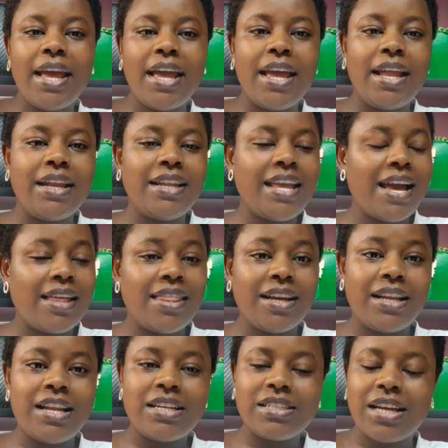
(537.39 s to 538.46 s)
and yeah, the
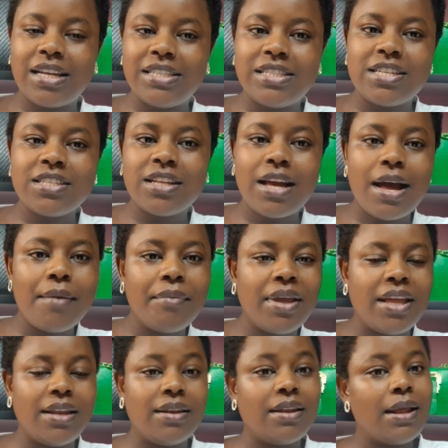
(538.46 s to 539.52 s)
client can just come
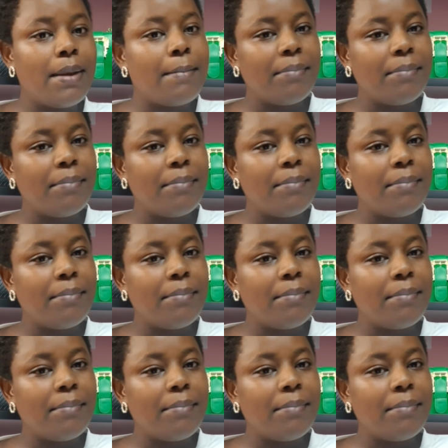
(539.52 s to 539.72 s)
and